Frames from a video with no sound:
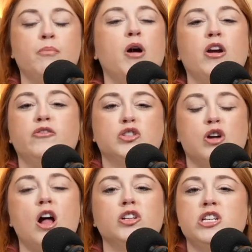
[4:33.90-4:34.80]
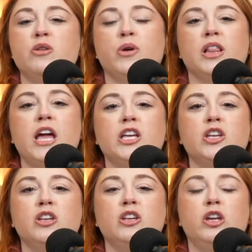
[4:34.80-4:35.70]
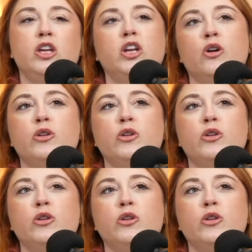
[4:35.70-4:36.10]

of astrology where like, you know,